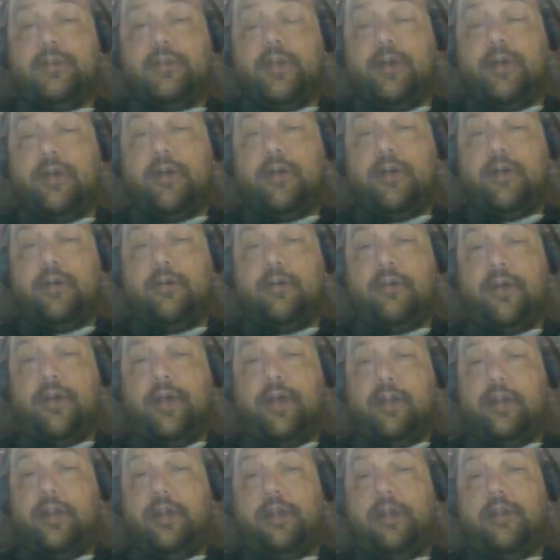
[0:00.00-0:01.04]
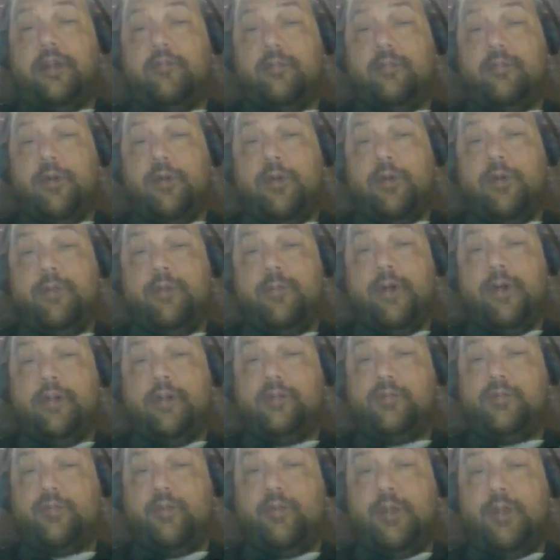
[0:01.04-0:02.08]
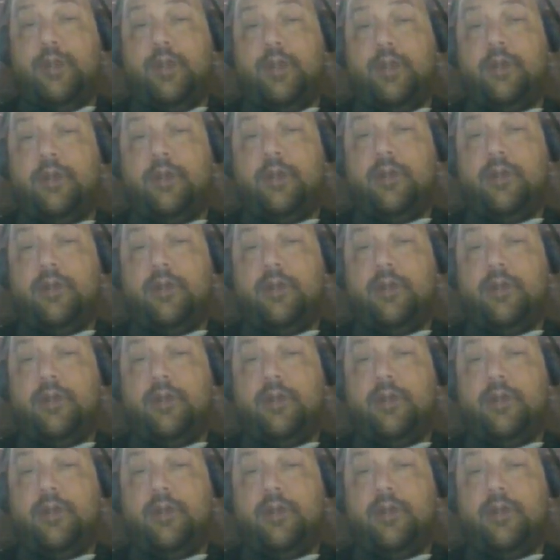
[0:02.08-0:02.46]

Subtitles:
at any given moment about 20